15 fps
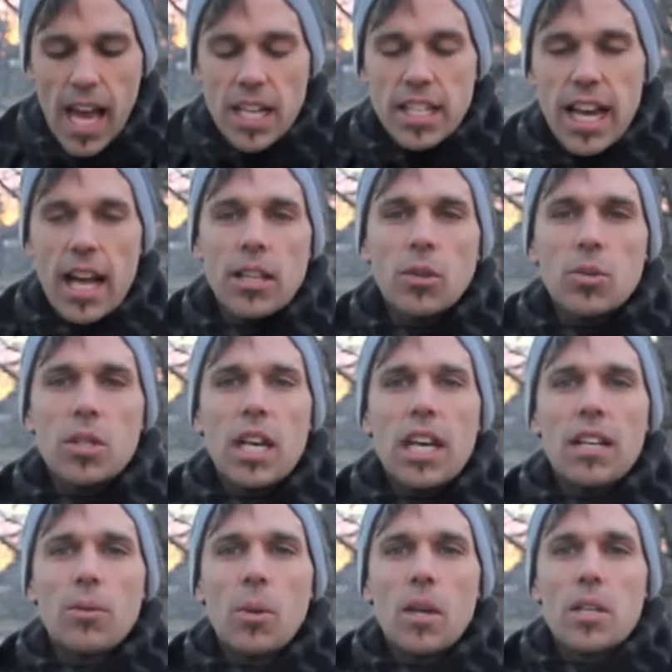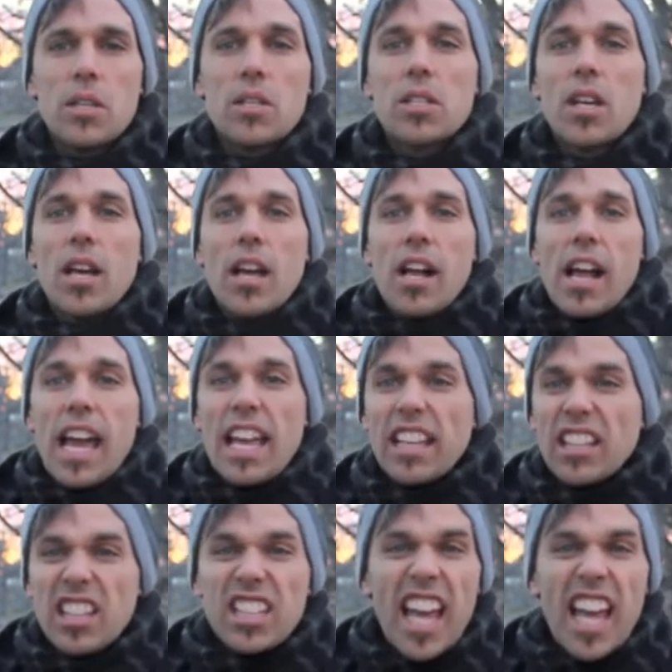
in Daniel 10 was he,